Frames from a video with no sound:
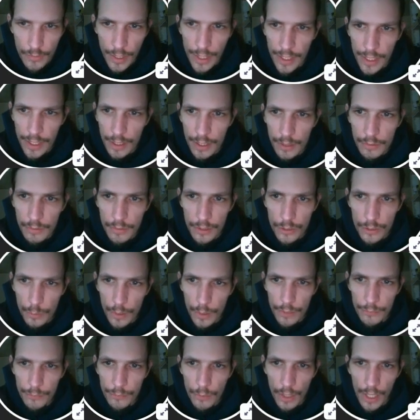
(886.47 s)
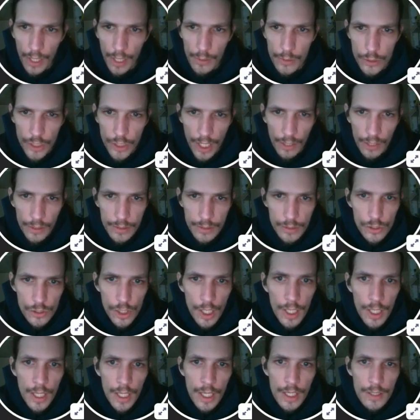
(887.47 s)
here, the 24-hour
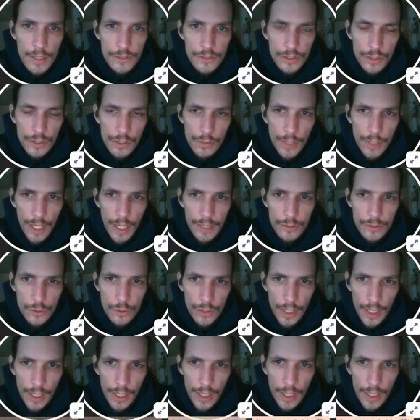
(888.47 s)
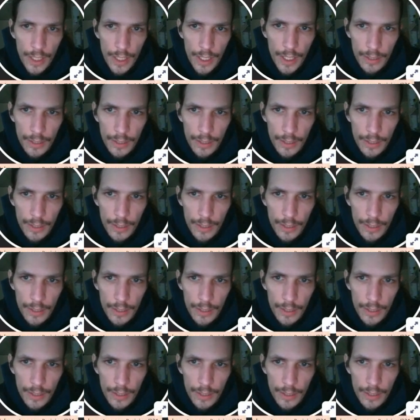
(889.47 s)
challenge. So you get training like